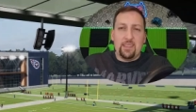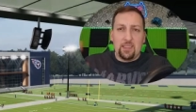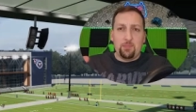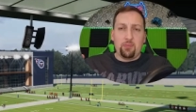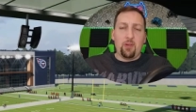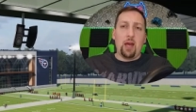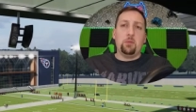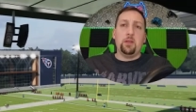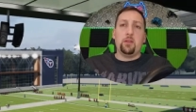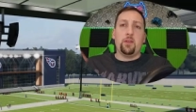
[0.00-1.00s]
This is
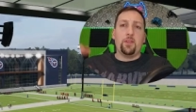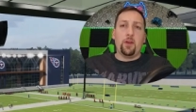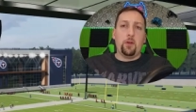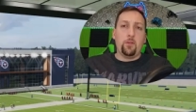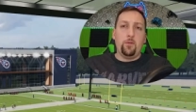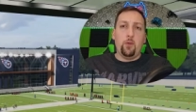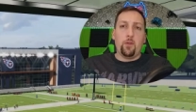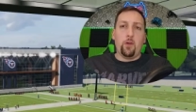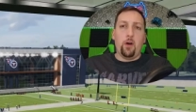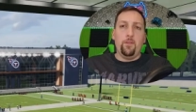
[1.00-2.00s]
probably the third or
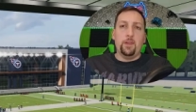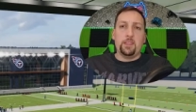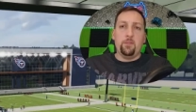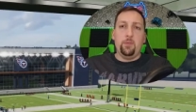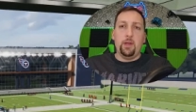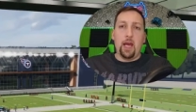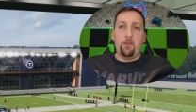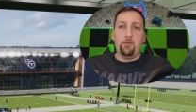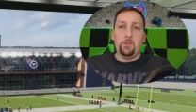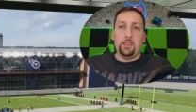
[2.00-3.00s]
fourth offense I put
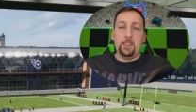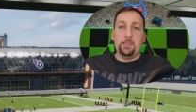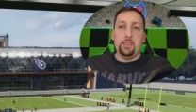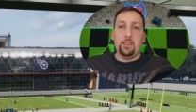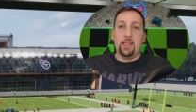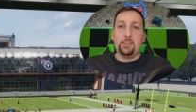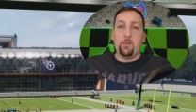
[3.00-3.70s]
out from the Tennessee Titans.